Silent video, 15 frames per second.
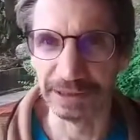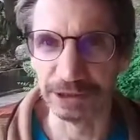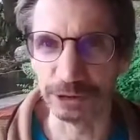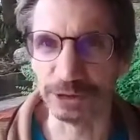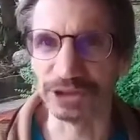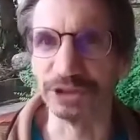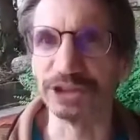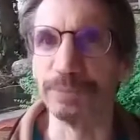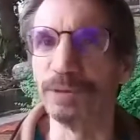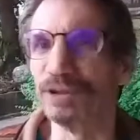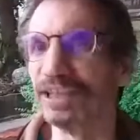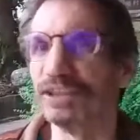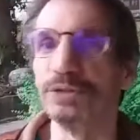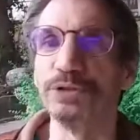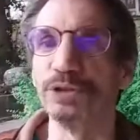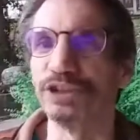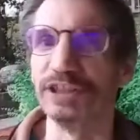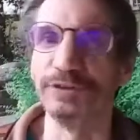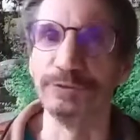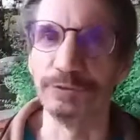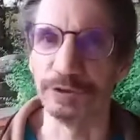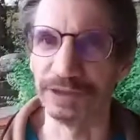So it's not about that you
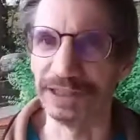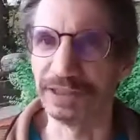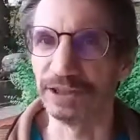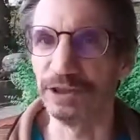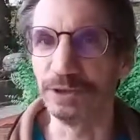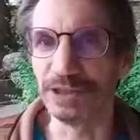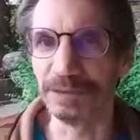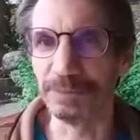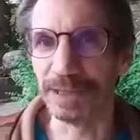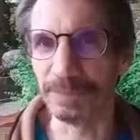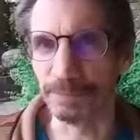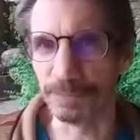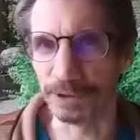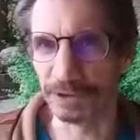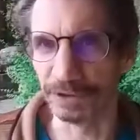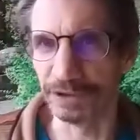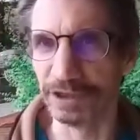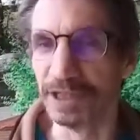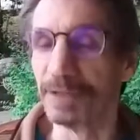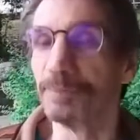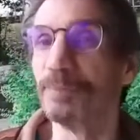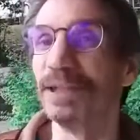totally forget, you remember,
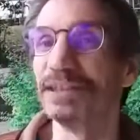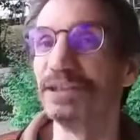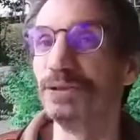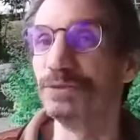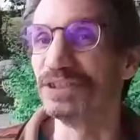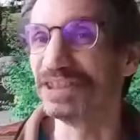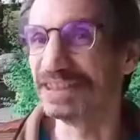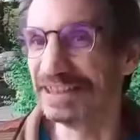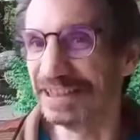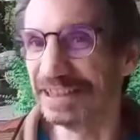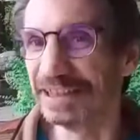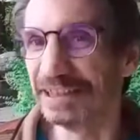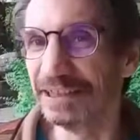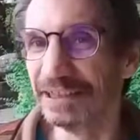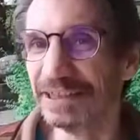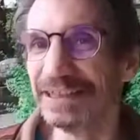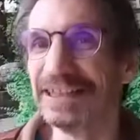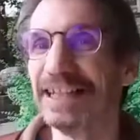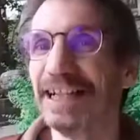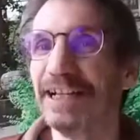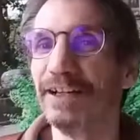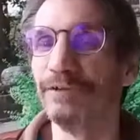but you still,
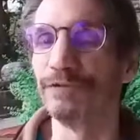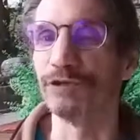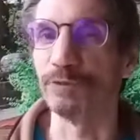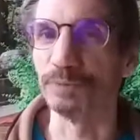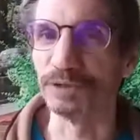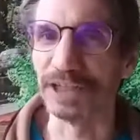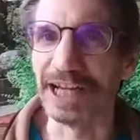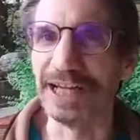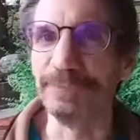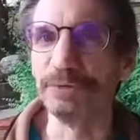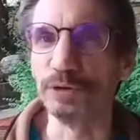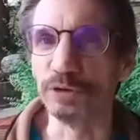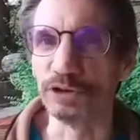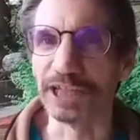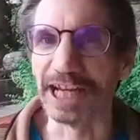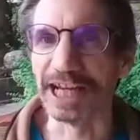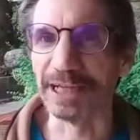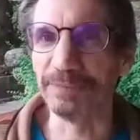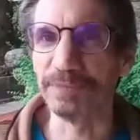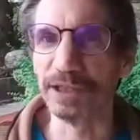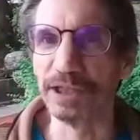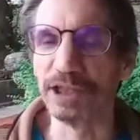from time to
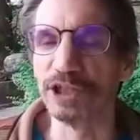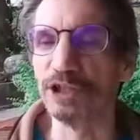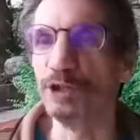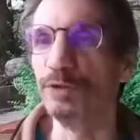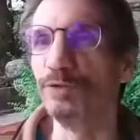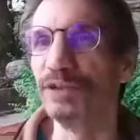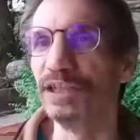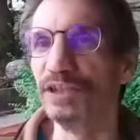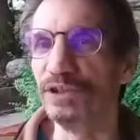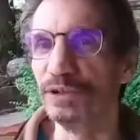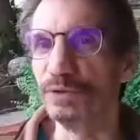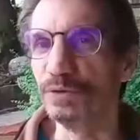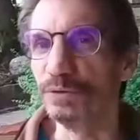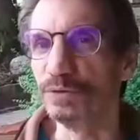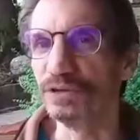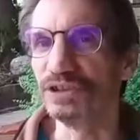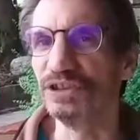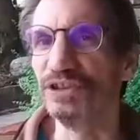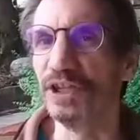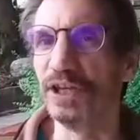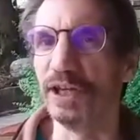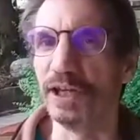time, you will use
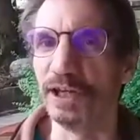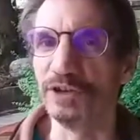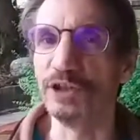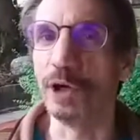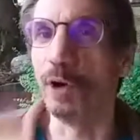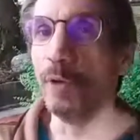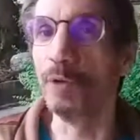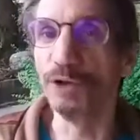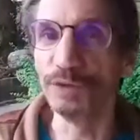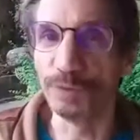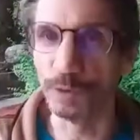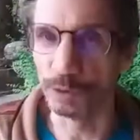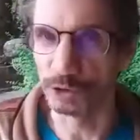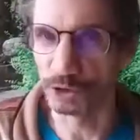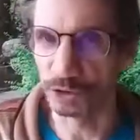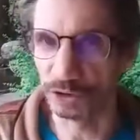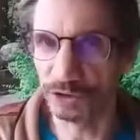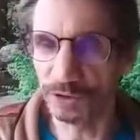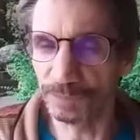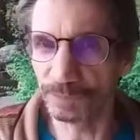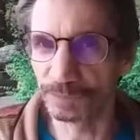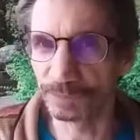the, the old version,